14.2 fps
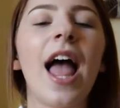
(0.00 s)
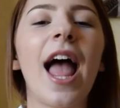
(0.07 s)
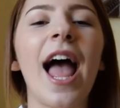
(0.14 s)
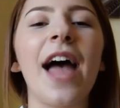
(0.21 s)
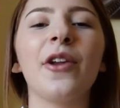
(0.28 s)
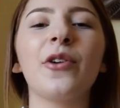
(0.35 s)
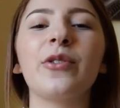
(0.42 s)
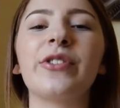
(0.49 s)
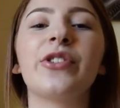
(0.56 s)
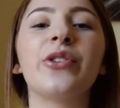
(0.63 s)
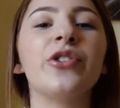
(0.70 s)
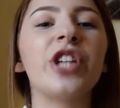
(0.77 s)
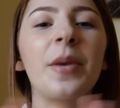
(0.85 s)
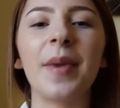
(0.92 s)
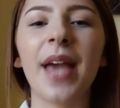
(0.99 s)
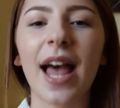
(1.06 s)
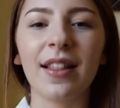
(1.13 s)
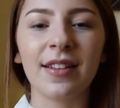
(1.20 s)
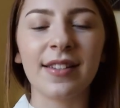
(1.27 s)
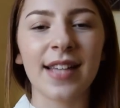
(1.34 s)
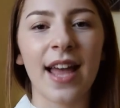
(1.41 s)
and also Jaimie
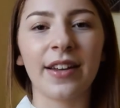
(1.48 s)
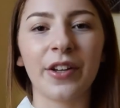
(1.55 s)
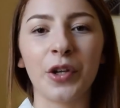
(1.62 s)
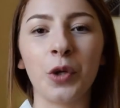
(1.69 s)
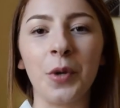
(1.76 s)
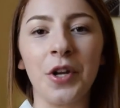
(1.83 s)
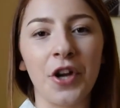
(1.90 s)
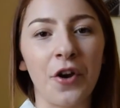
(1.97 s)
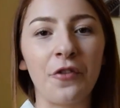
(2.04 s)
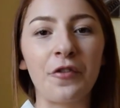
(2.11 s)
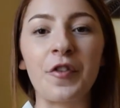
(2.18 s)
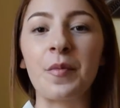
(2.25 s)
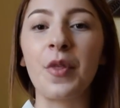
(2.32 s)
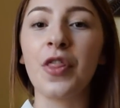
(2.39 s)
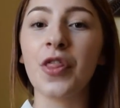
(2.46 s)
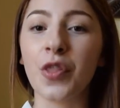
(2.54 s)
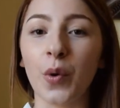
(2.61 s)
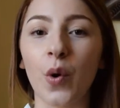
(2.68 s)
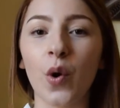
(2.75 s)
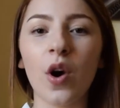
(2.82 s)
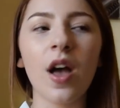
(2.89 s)
Alexander who we know from
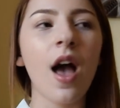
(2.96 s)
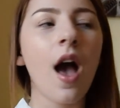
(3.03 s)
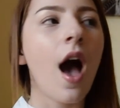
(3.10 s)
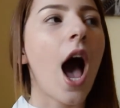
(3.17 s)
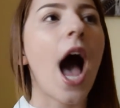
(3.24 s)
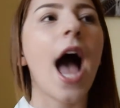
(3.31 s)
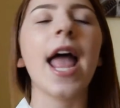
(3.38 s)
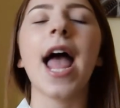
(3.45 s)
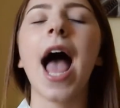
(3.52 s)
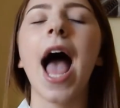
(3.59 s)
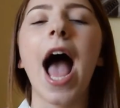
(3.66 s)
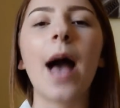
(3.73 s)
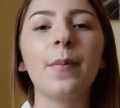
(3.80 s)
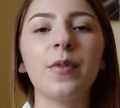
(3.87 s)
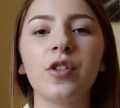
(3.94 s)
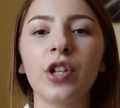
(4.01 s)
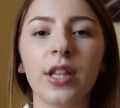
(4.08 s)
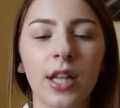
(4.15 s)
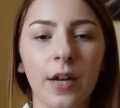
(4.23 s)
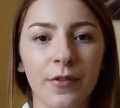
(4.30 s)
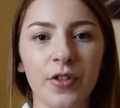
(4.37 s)
Thor. I
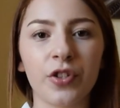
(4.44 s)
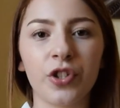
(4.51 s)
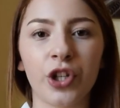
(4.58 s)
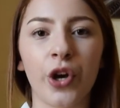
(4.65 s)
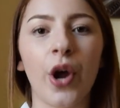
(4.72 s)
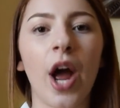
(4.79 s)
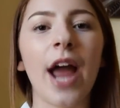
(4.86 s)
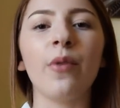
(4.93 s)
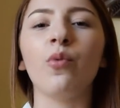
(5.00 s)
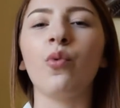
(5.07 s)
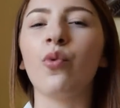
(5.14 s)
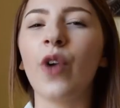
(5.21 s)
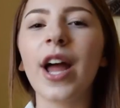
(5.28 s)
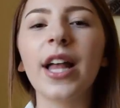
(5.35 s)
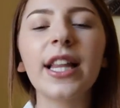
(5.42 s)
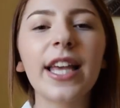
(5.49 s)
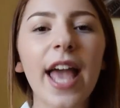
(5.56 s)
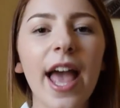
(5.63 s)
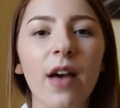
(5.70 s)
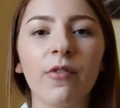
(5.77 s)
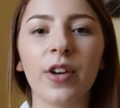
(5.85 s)
absolutely love this show. I rarely
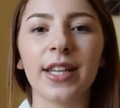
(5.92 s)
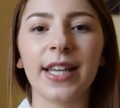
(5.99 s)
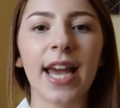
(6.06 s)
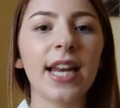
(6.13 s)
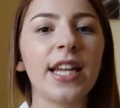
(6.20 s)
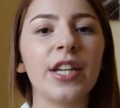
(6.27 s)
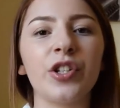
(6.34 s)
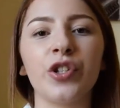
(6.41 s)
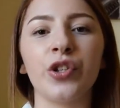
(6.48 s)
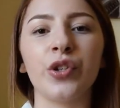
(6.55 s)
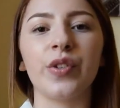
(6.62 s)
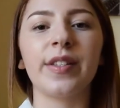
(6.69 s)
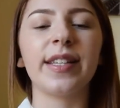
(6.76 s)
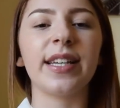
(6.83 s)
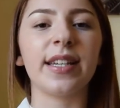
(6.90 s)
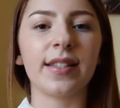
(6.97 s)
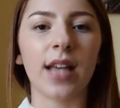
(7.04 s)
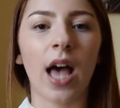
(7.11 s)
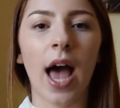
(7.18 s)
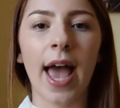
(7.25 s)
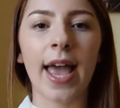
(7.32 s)
ever get into
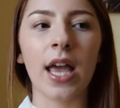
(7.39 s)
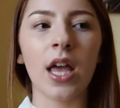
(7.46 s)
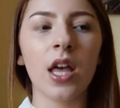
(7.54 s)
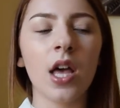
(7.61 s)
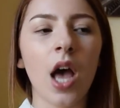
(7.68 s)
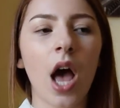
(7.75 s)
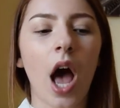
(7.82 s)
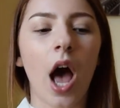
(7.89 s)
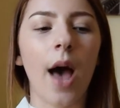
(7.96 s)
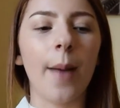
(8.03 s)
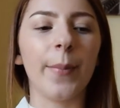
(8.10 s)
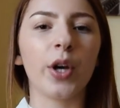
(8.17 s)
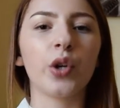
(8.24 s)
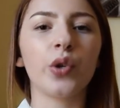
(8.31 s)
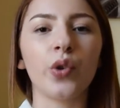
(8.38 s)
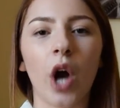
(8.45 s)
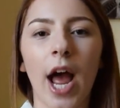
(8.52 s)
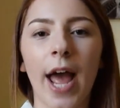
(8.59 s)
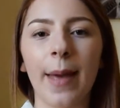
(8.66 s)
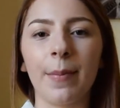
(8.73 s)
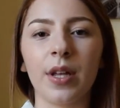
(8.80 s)
CSI um,
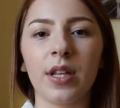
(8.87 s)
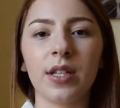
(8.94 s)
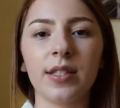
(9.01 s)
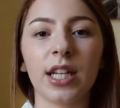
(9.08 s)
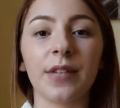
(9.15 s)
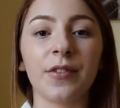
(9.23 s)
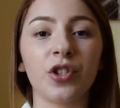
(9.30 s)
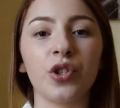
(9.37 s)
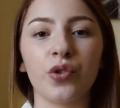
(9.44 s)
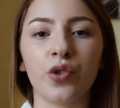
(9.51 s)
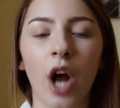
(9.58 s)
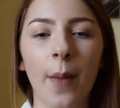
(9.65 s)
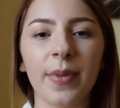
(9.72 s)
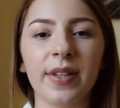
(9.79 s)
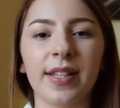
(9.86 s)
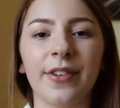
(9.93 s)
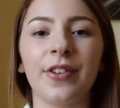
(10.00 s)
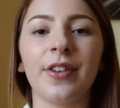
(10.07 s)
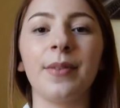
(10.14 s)
crime television dramas that are